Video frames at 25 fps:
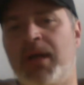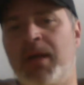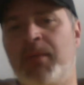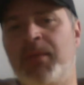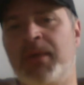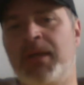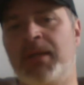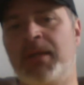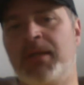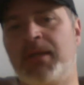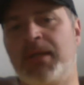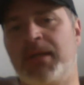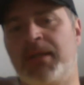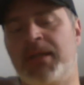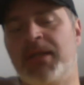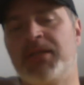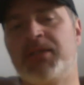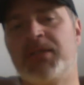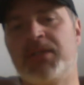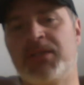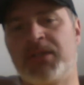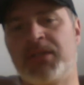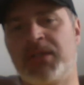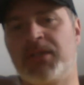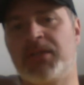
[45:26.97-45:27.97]
i mean this
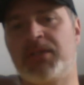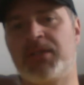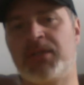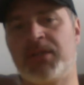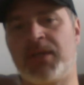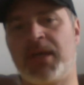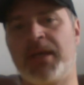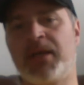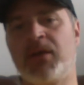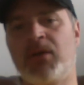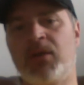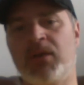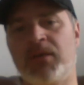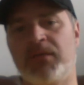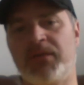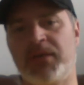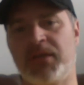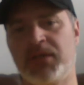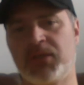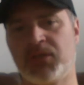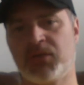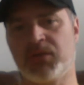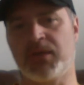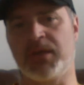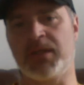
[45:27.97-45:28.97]
is the cycle of
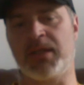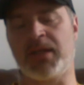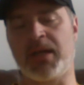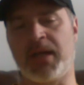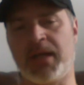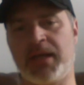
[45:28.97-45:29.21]
history that